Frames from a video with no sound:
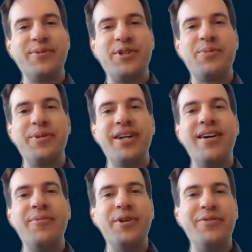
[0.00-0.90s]
which
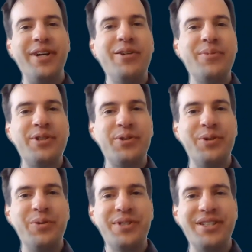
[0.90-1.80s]
become available to
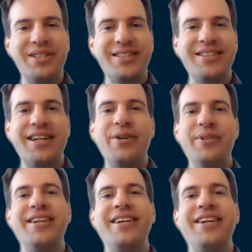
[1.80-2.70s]
users
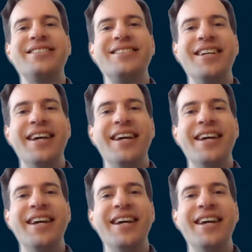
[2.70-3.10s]
nowadays.